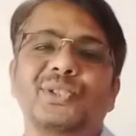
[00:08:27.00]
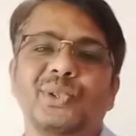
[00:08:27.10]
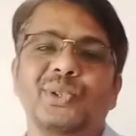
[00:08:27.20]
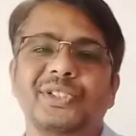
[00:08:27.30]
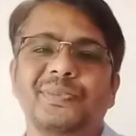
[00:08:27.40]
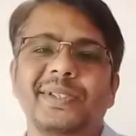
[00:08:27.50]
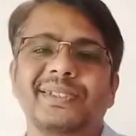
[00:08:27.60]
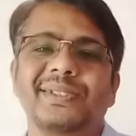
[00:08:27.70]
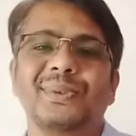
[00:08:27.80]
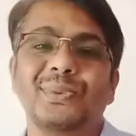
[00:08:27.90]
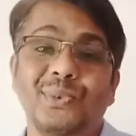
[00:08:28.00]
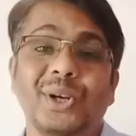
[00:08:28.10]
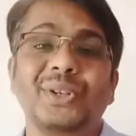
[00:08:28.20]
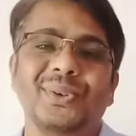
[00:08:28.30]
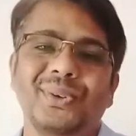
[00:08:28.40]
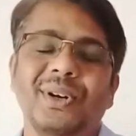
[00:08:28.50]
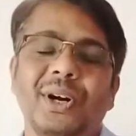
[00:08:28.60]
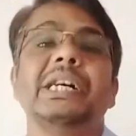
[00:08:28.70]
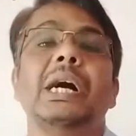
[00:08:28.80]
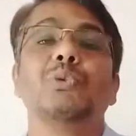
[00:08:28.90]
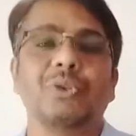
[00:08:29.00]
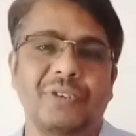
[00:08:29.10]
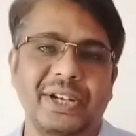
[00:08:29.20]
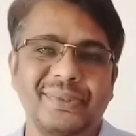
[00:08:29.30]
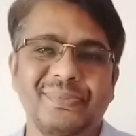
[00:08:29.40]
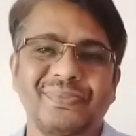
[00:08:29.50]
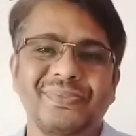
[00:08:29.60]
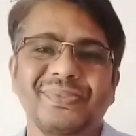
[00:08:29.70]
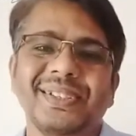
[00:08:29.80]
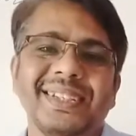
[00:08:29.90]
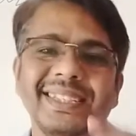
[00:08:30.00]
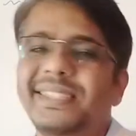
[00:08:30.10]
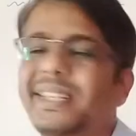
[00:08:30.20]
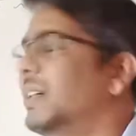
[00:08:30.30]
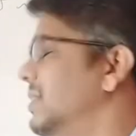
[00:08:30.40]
having 5 in its units place, what to do or how to find?